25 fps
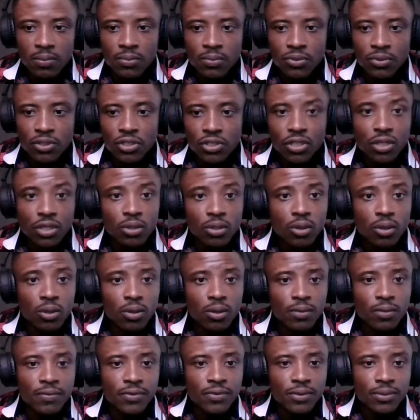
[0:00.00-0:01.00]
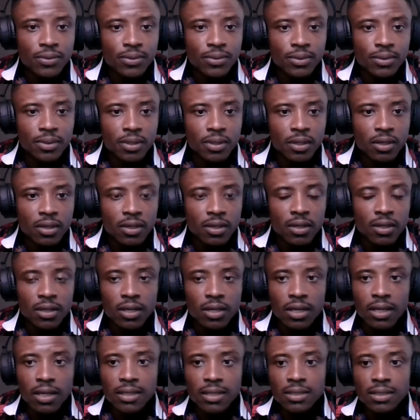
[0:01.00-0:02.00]
Appreciate all of you,
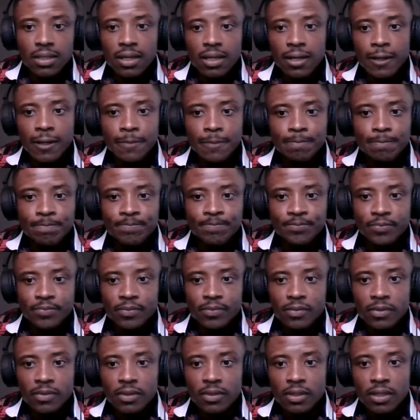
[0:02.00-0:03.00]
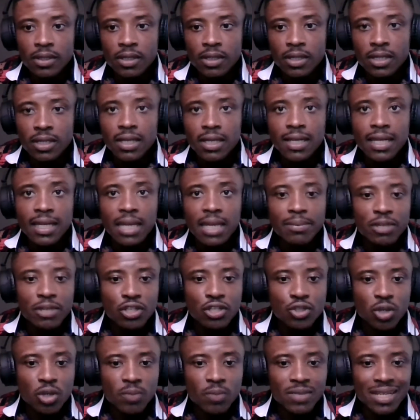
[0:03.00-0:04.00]
and uh, let me
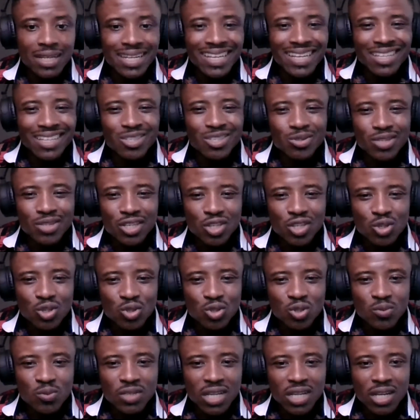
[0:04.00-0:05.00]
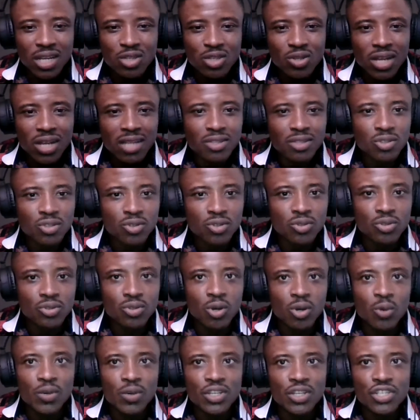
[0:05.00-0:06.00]
drop the link to the YouTube channel so that you could
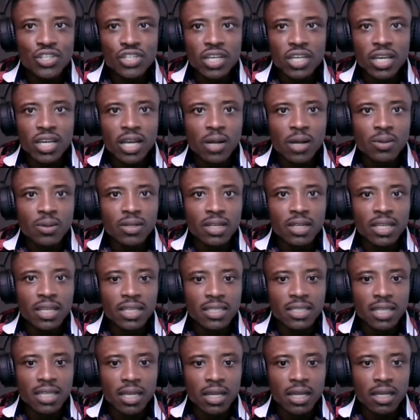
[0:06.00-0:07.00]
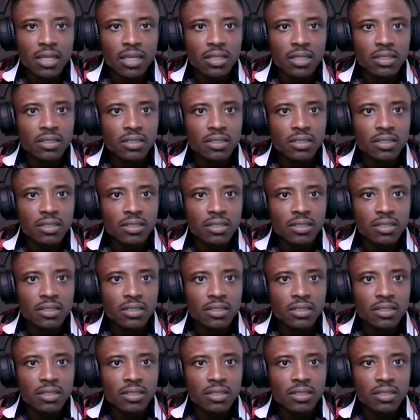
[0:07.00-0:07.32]
always check out later.